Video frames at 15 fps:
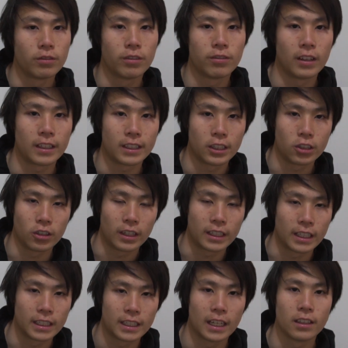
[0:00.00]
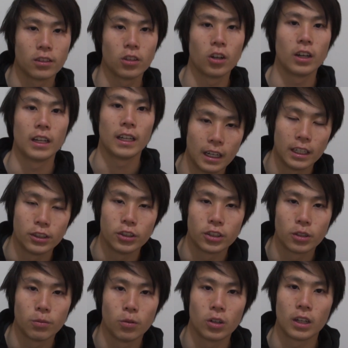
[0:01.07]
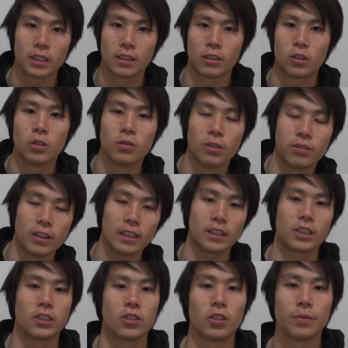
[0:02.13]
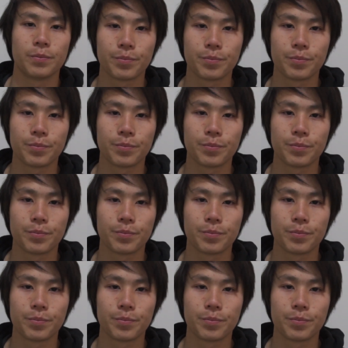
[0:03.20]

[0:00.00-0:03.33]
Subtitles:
reflection shot and get down low and use the water as a cool reflection shot.